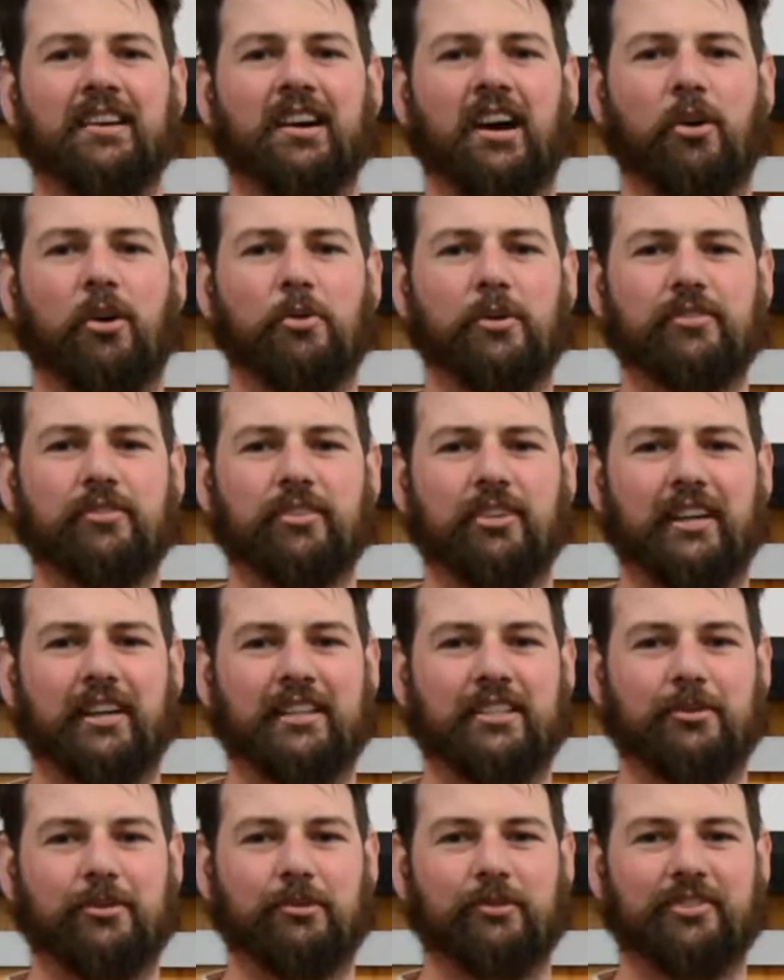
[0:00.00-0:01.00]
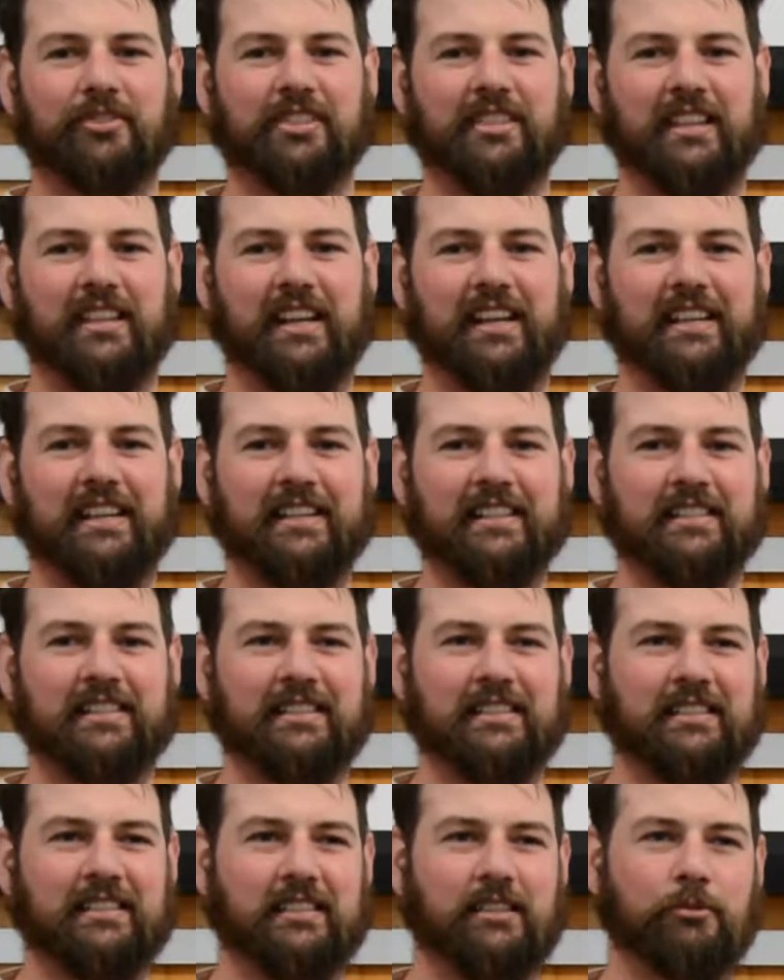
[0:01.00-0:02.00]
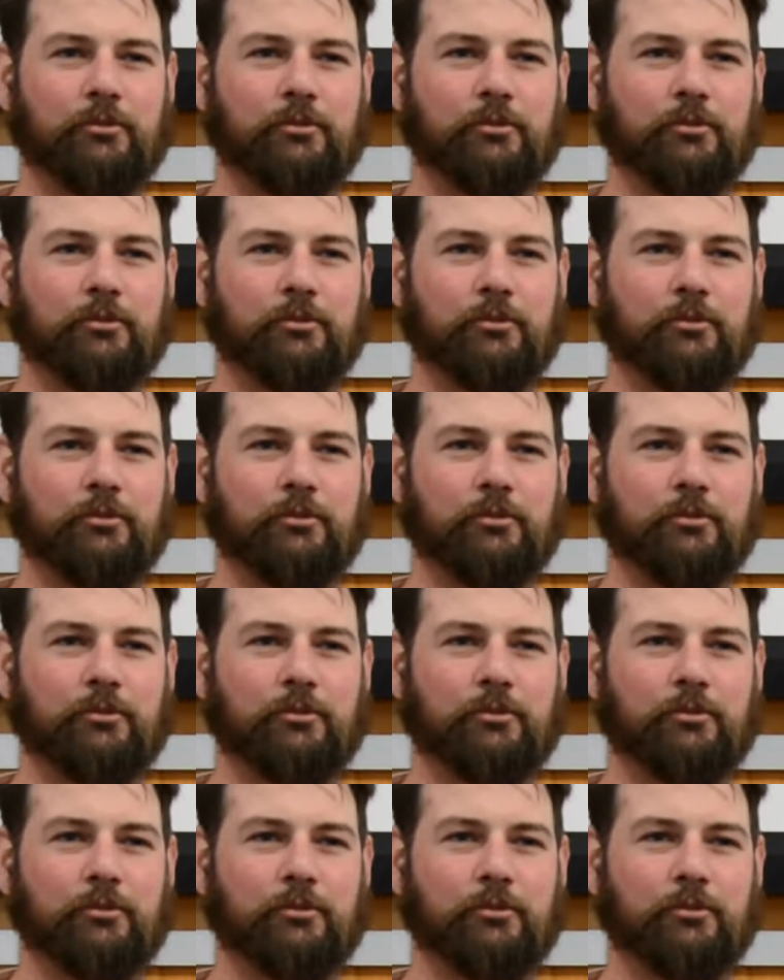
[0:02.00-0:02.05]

I would have liked to have seen